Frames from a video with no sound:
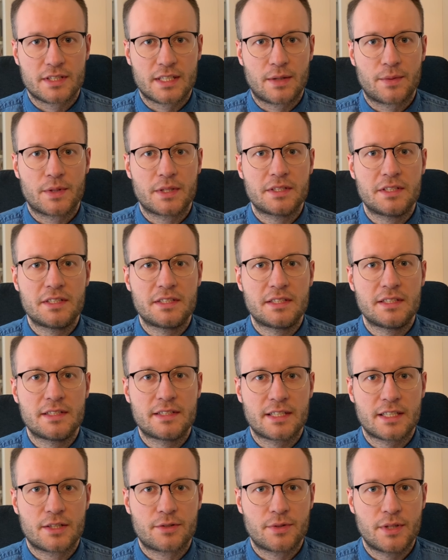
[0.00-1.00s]
our
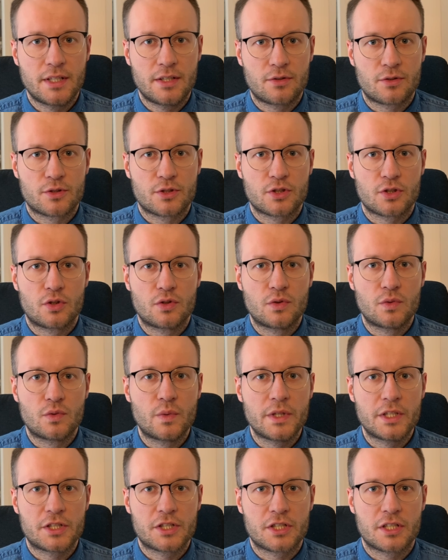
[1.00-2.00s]
disintegrators on
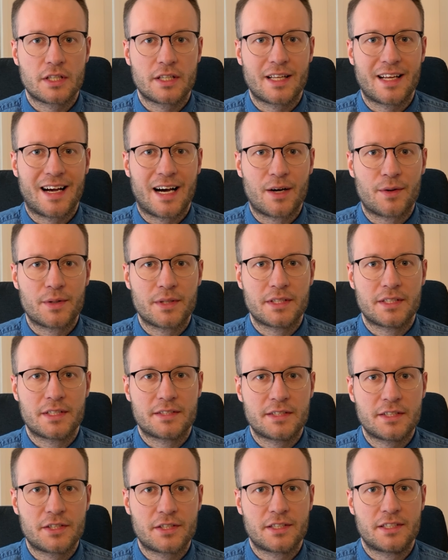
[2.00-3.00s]
which our
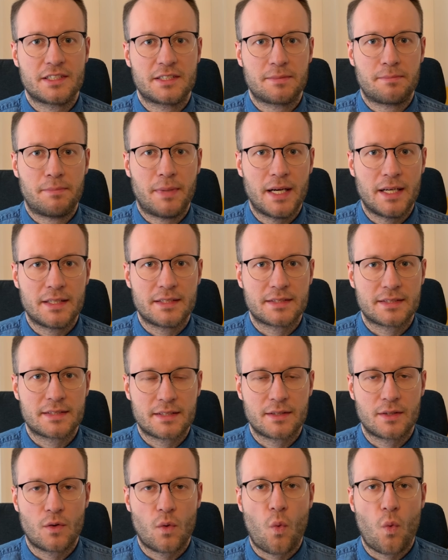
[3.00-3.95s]
decision is based.